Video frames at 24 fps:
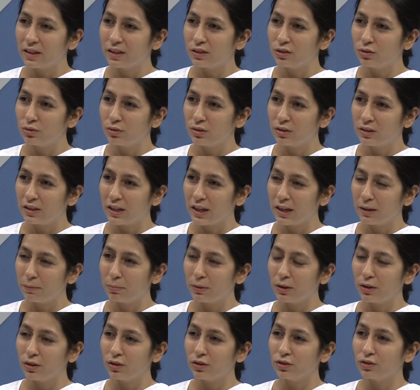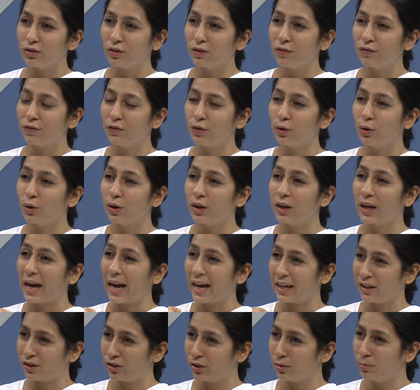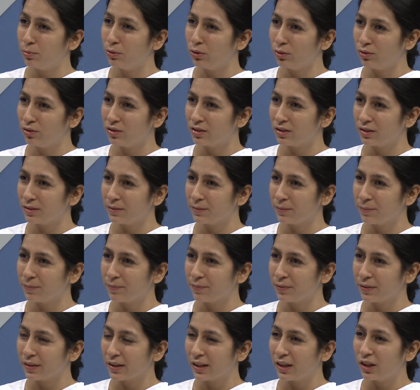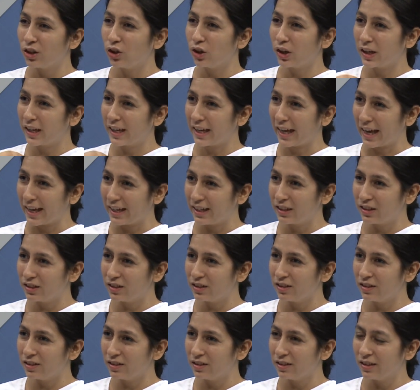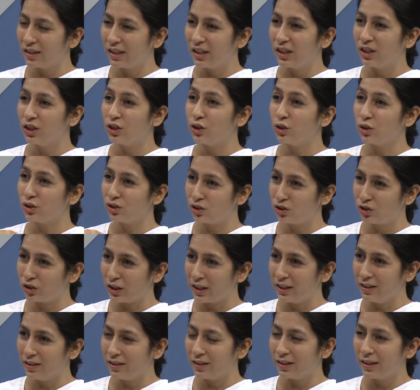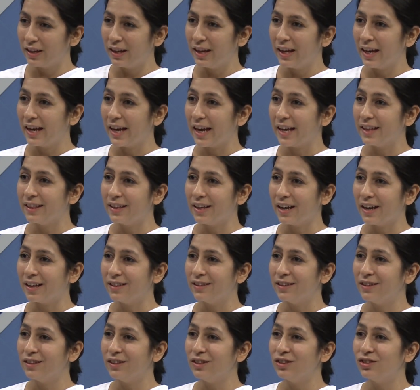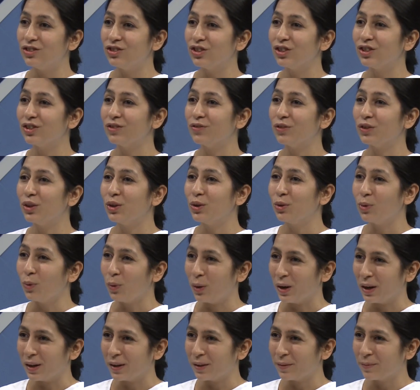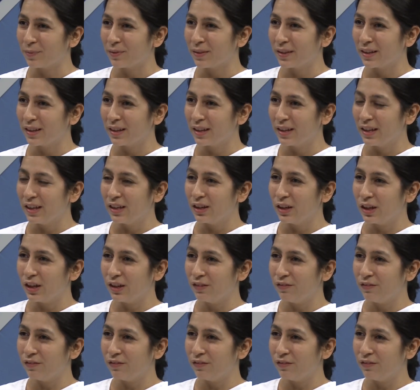that you take because of your attributes, your character, your strength, and the other is just for the role. Now,